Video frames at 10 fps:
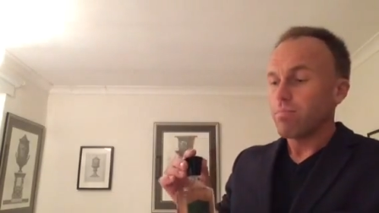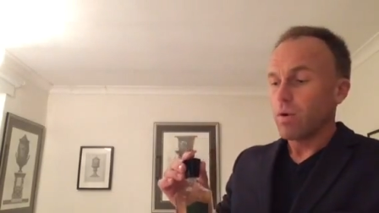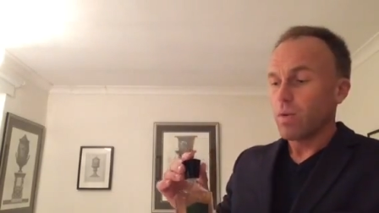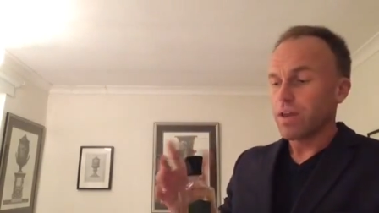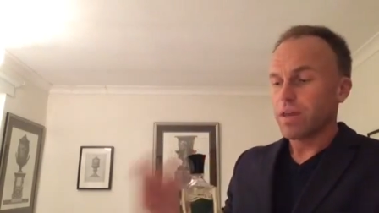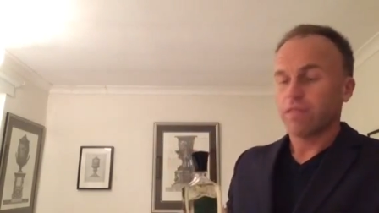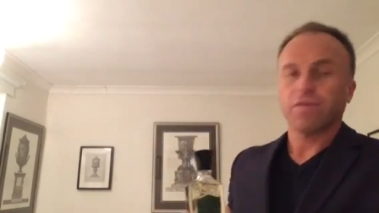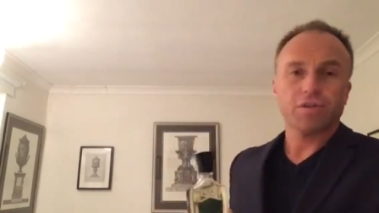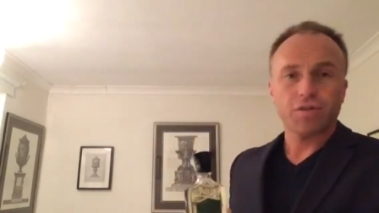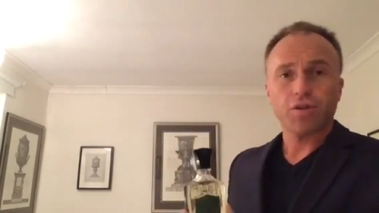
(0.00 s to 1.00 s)
but one of the
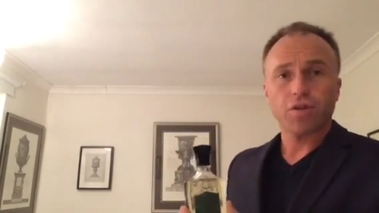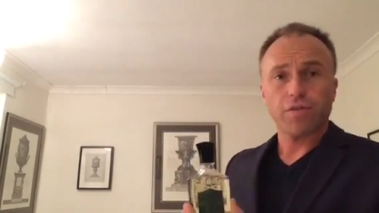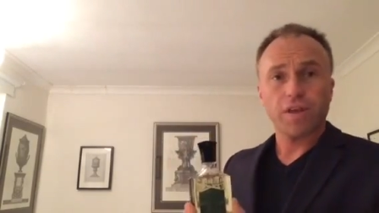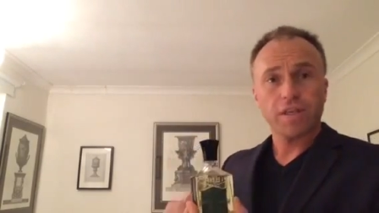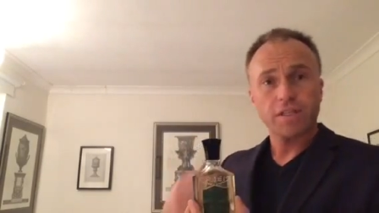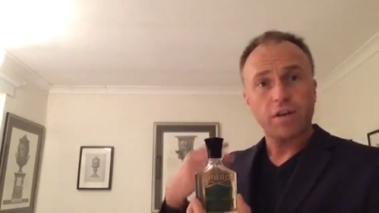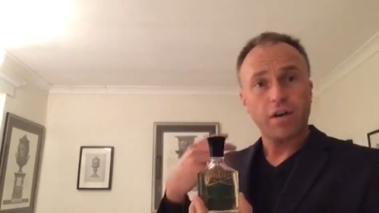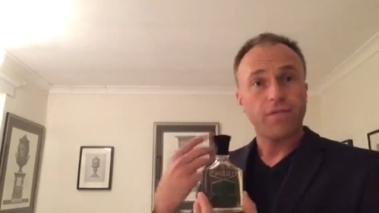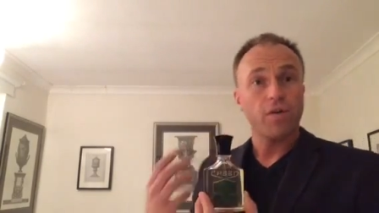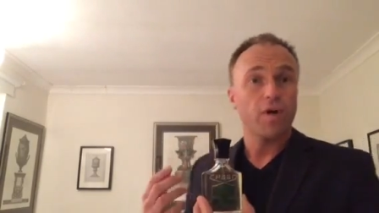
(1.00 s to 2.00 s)
advantages of it is that
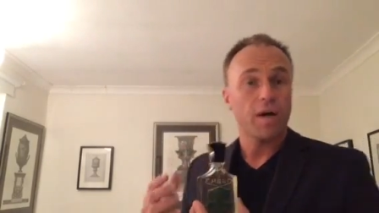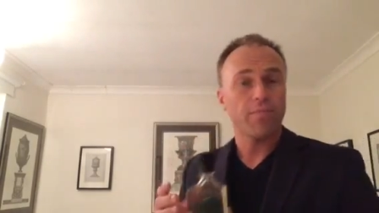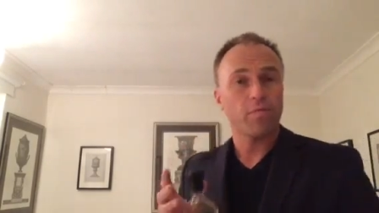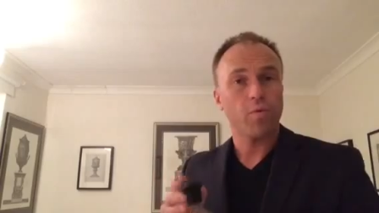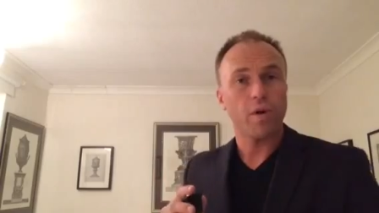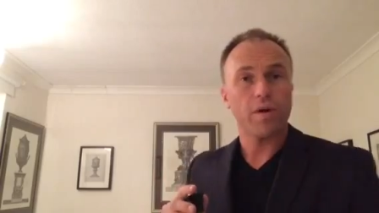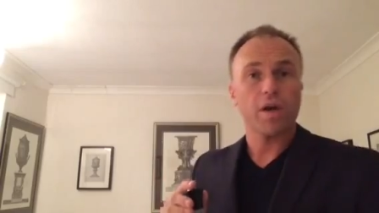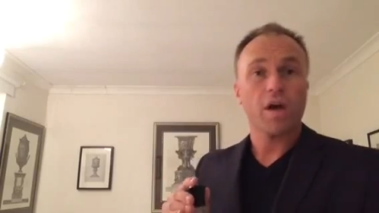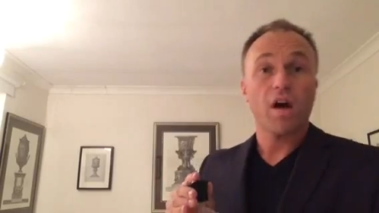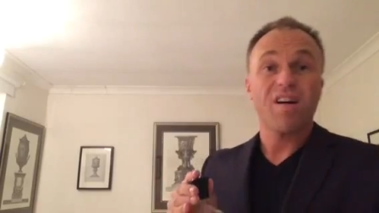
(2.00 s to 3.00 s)
I feel comfortable
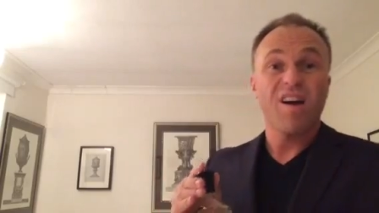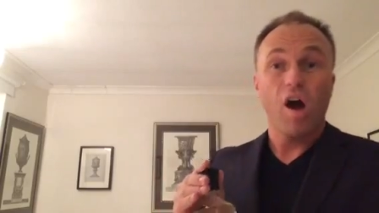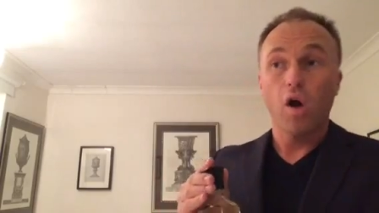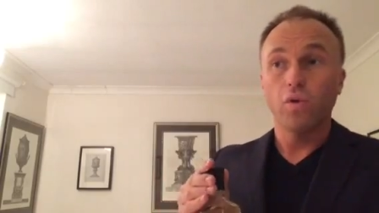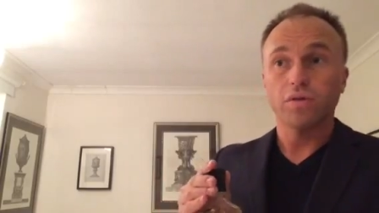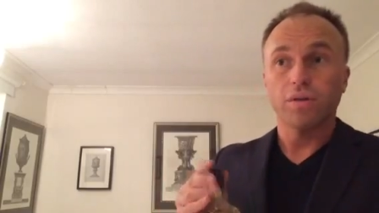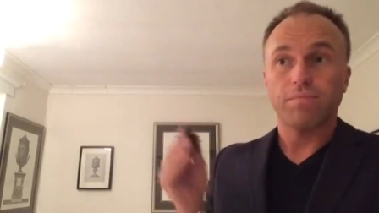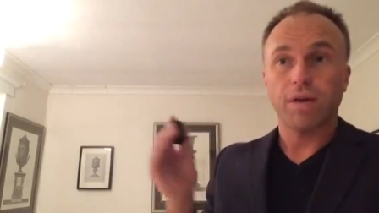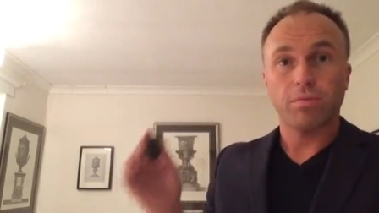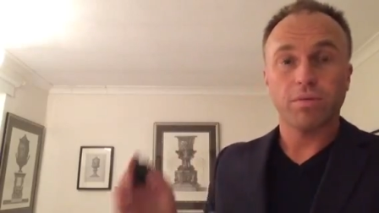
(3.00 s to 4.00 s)
wearing older
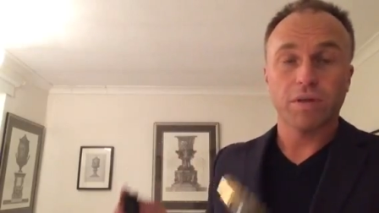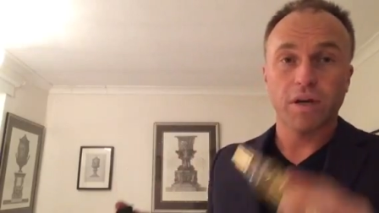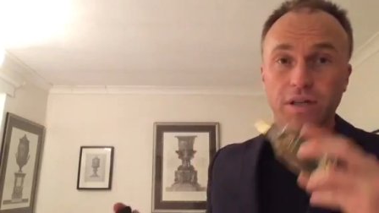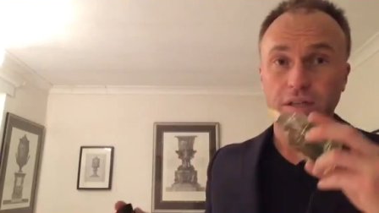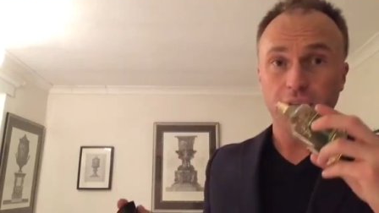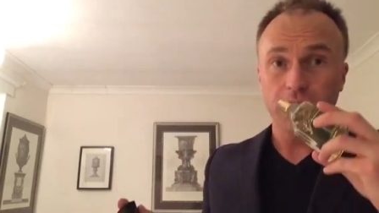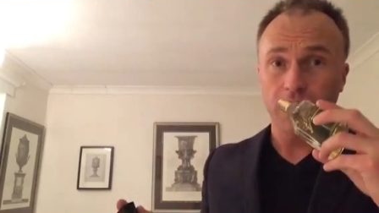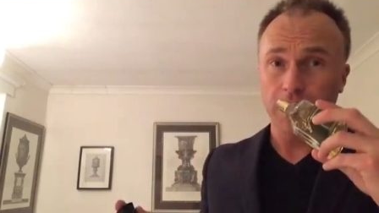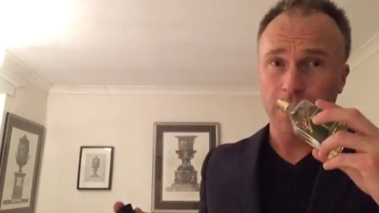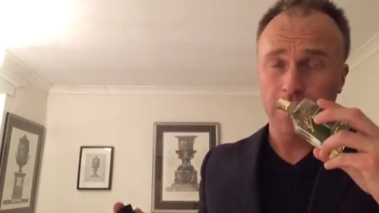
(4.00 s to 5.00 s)
people's kind of scents
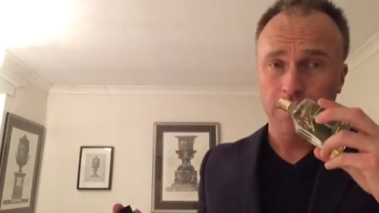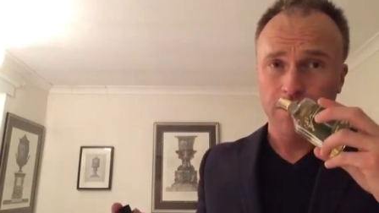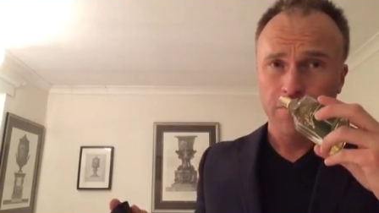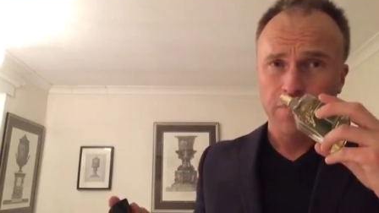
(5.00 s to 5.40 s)
like this,